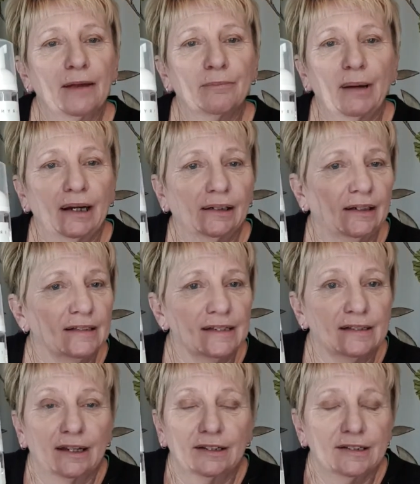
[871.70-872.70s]
But as I
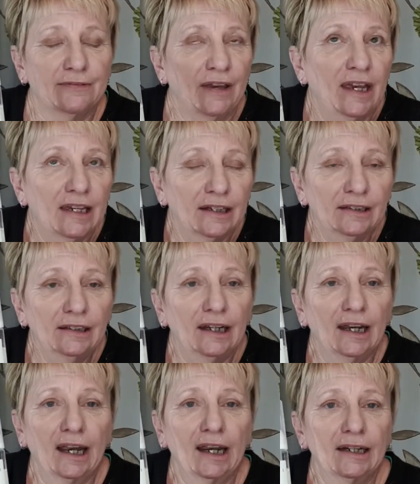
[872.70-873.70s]
said, it's vegan,
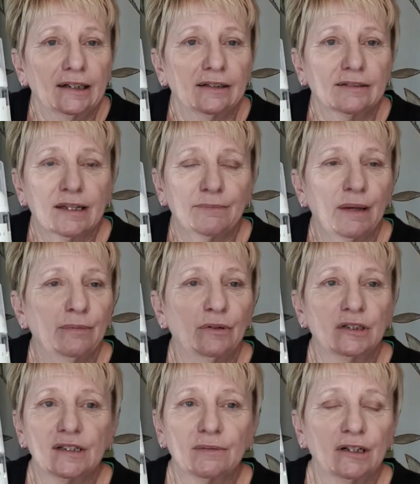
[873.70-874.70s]
and some
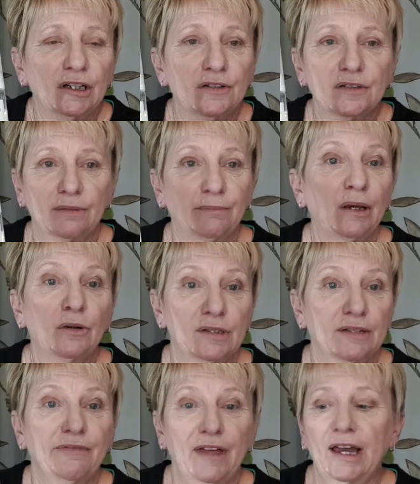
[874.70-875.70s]
people just want to use it
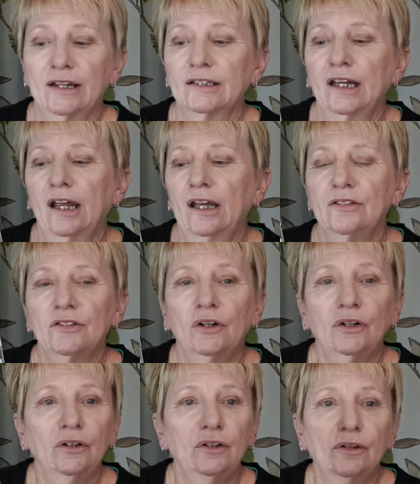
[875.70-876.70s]
because of that.
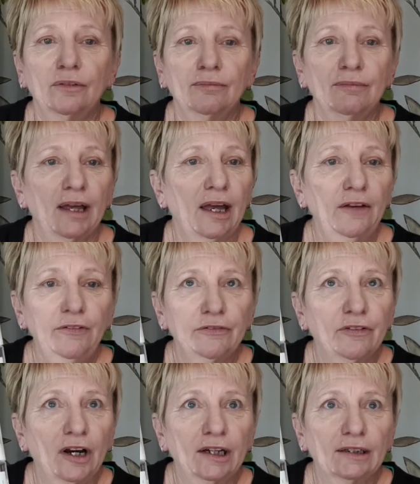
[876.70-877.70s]
So if you
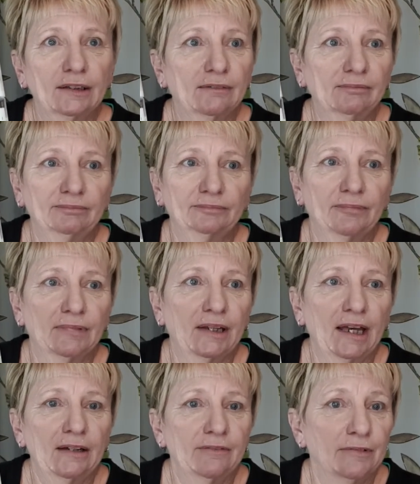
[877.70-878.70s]
find
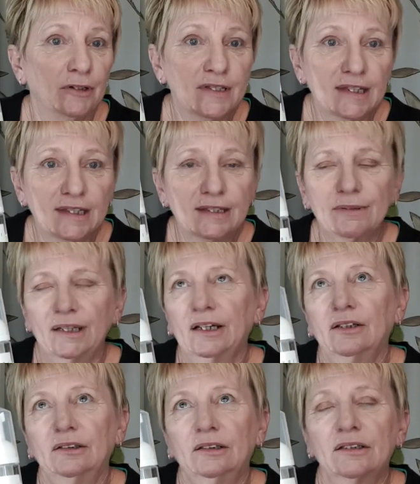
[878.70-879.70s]
they're using this one, they
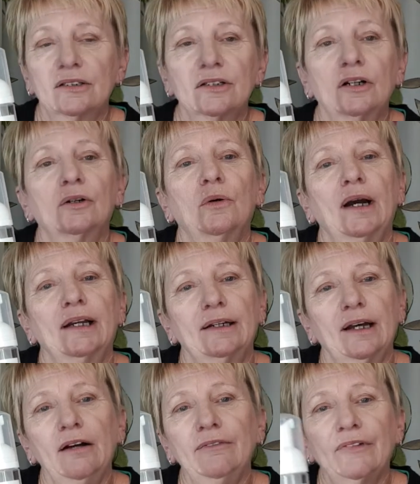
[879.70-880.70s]
go, oh, it's not quite
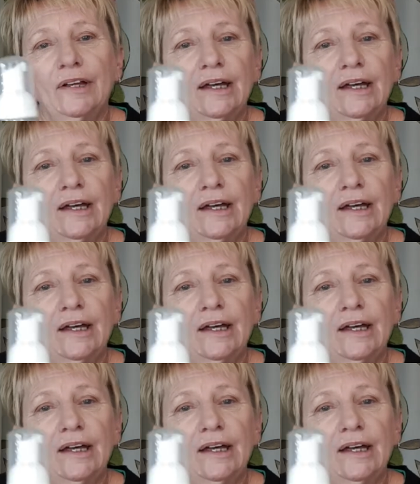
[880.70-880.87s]
enough,